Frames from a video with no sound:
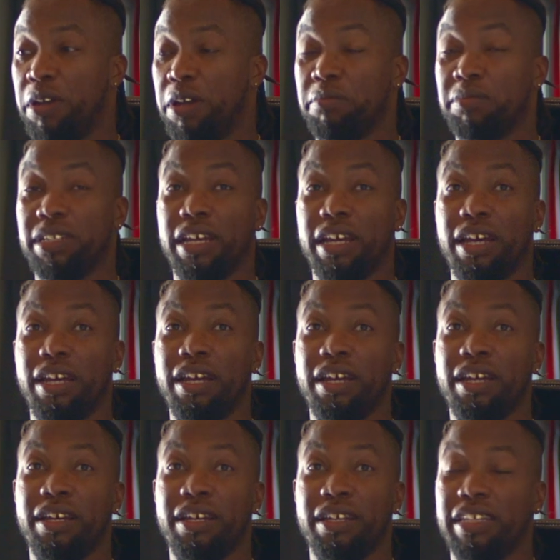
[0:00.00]
You know what I'm saying?
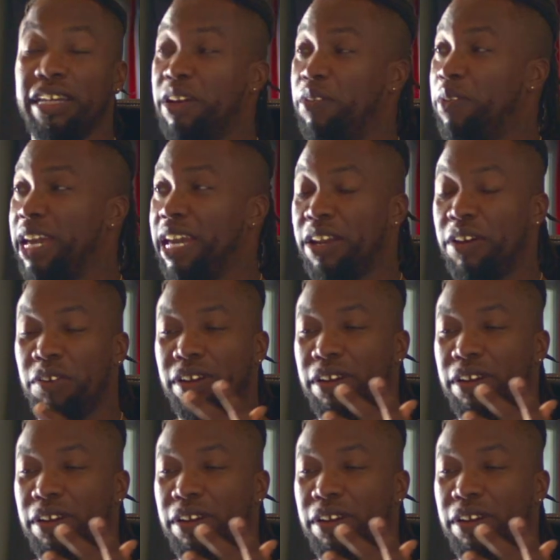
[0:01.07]
Exactly. Yeah, we ain't on